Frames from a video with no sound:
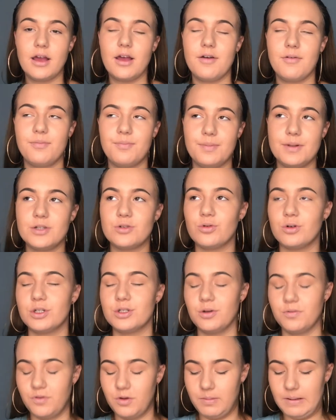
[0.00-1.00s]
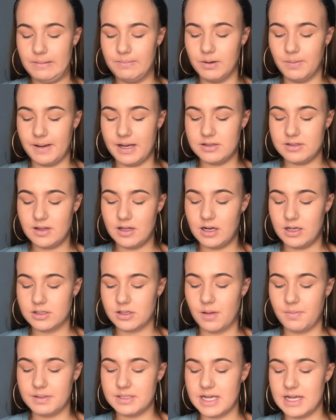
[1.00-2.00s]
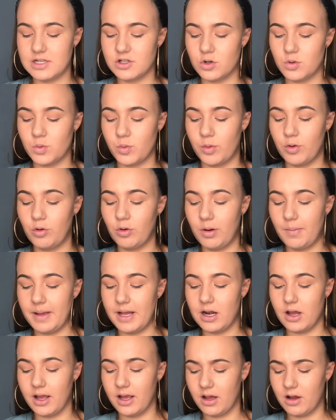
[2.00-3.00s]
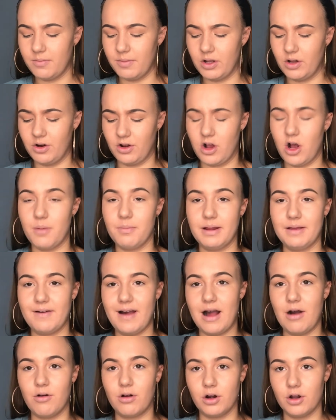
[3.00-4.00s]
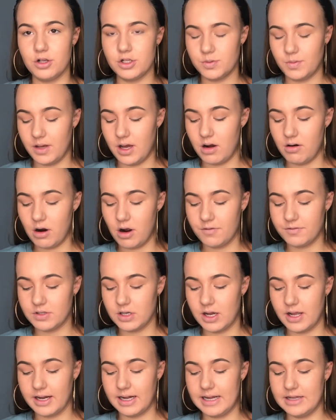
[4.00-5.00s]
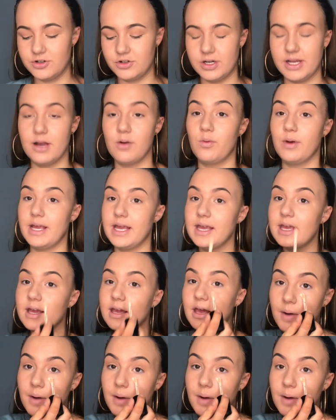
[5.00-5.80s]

have been talking to a few people about it the last couple of days, because we're all a bit like, oh my god, I can't believe how close we are after like literally a week.